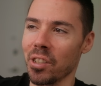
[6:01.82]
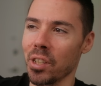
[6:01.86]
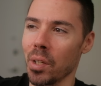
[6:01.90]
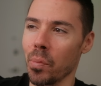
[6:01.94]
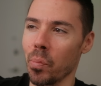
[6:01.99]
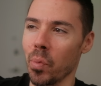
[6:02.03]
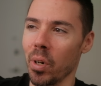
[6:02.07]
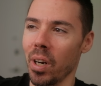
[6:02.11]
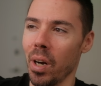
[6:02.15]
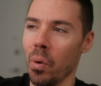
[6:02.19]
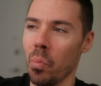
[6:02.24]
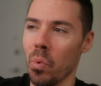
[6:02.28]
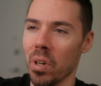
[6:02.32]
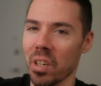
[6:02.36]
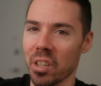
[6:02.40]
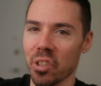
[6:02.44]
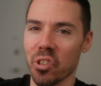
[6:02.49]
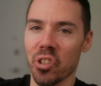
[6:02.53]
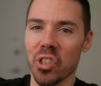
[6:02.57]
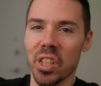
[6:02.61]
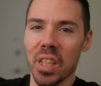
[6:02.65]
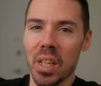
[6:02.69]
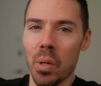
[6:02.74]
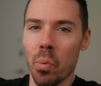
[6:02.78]
somewhere. I wanna
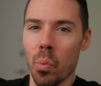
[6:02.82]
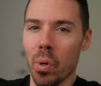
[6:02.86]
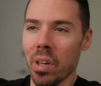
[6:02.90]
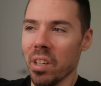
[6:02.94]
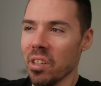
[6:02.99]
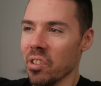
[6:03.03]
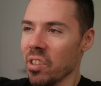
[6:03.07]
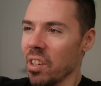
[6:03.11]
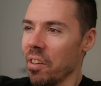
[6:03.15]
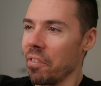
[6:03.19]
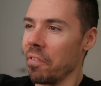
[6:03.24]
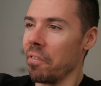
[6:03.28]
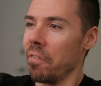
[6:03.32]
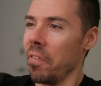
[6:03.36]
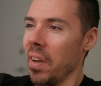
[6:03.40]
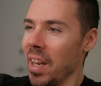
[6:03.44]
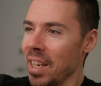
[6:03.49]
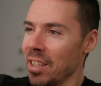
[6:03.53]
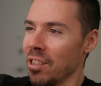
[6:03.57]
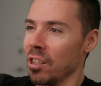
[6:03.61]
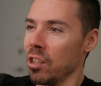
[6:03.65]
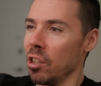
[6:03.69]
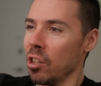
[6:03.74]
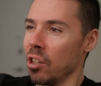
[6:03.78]
see, what does a
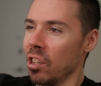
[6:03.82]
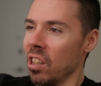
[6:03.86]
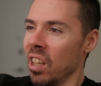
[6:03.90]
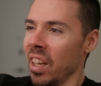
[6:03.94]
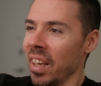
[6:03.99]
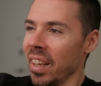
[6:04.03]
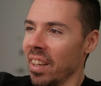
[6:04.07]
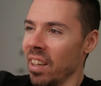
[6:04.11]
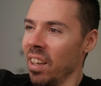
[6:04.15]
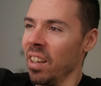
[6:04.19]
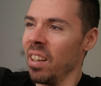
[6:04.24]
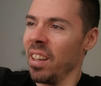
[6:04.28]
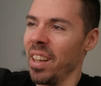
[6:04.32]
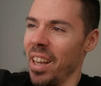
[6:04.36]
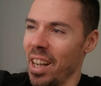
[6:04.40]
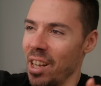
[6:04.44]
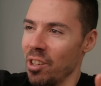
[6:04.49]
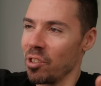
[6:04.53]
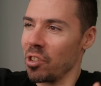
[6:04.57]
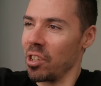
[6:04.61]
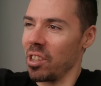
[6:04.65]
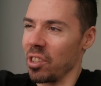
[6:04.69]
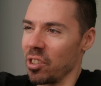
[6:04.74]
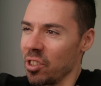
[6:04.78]
face look like?
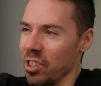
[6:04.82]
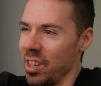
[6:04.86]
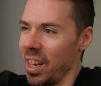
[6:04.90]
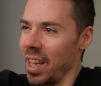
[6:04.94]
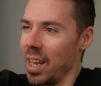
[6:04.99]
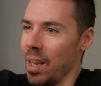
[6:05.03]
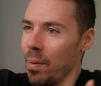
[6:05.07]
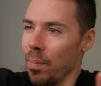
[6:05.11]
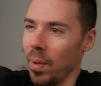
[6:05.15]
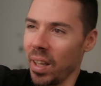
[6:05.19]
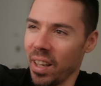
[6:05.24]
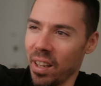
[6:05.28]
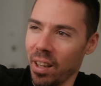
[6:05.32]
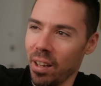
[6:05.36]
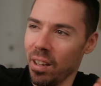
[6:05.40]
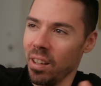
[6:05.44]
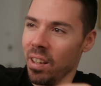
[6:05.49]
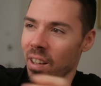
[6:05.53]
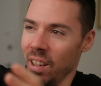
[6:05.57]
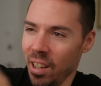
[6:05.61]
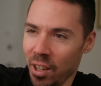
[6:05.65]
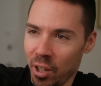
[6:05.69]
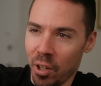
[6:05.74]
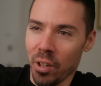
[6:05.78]
How's the stabe? Like,
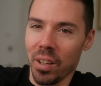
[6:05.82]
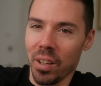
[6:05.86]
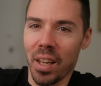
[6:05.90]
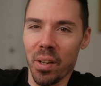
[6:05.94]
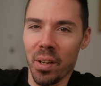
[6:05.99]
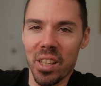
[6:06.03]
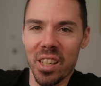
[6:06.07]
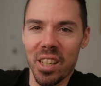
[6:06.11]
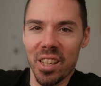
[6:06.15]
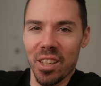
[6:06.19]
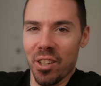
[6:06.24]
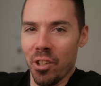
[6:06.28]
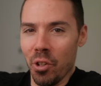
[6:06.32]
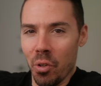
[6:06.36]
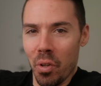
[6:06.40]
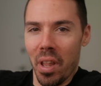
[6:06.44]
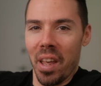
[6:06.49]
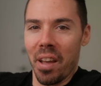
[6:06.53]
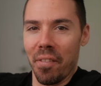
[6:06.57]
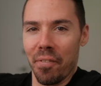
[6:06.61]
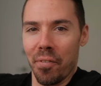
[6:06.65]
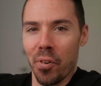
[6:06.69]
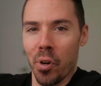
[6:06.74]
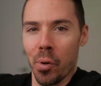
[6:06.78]
can you do
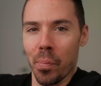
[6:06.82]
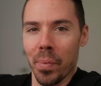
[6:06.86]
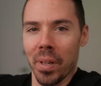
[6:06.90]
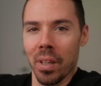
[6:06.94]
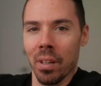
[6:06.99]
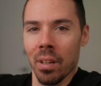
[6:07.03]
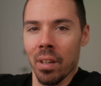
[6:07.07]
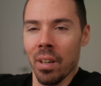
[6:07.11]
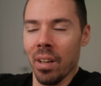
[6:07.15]
that for me?